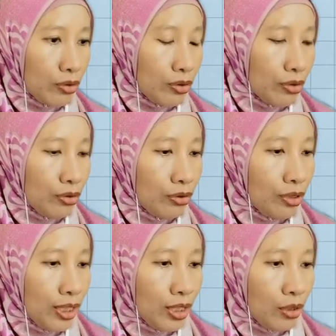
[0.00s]
to 2,
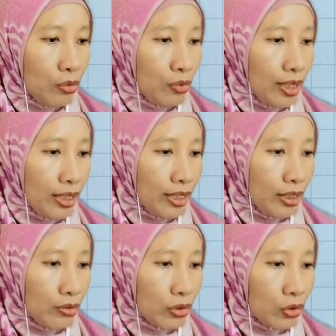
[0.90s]
y
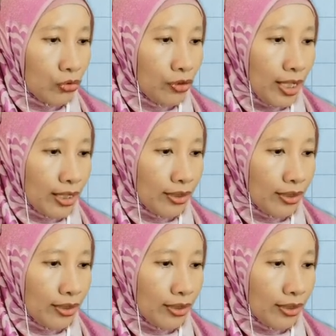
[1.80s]
equals to 5.